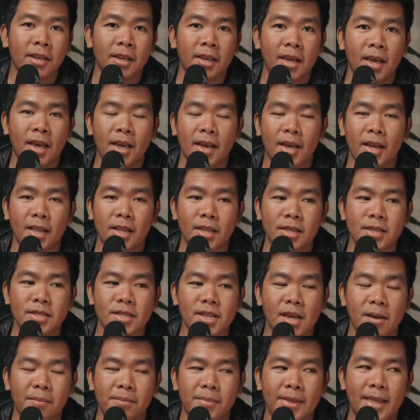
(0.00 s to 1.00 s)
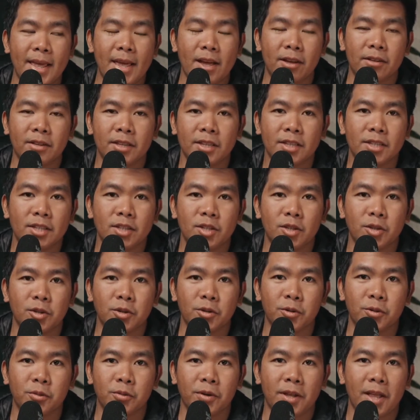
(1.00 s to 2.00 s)
I gotta stop down it to
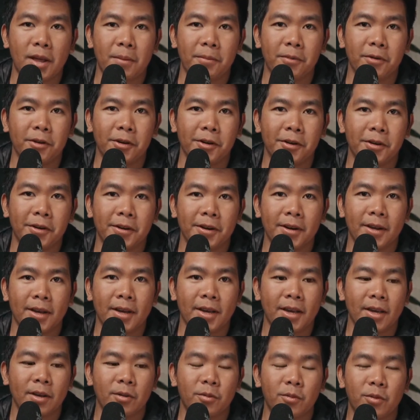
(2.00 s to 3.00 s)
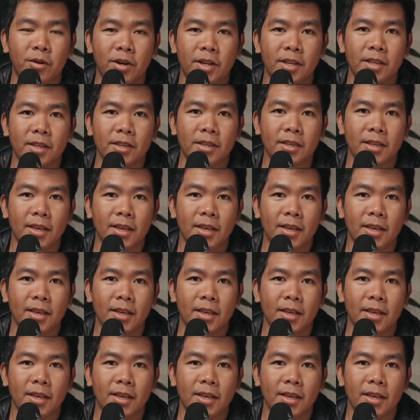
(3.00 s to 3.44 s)
whatever I want.